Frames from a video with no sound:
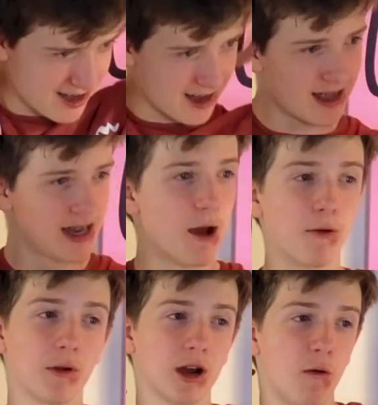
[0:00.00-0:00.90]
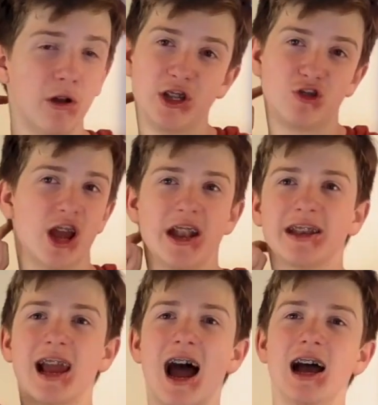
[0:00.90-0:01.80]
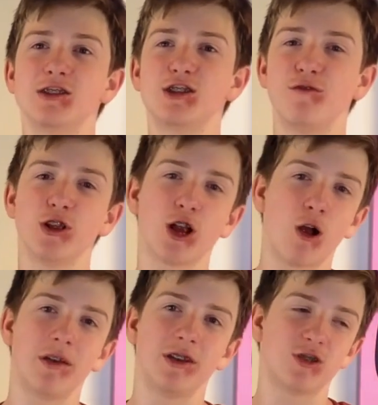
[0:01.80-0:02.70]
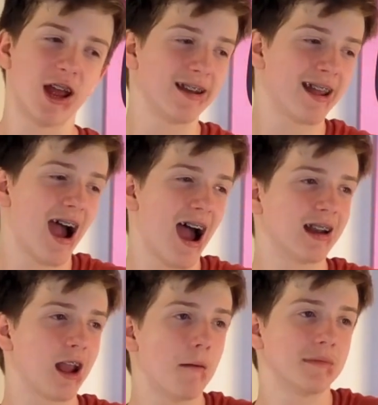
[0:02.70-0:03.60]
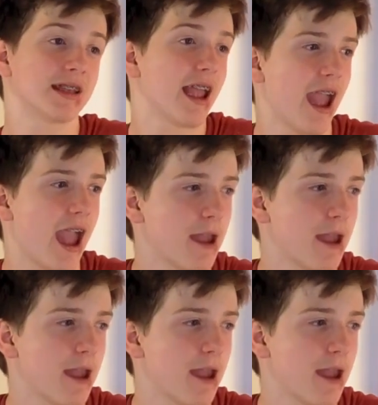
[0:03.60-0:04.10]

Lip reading: No, but we're going to Gen Con, so if you're going to Gen Con, come say hey,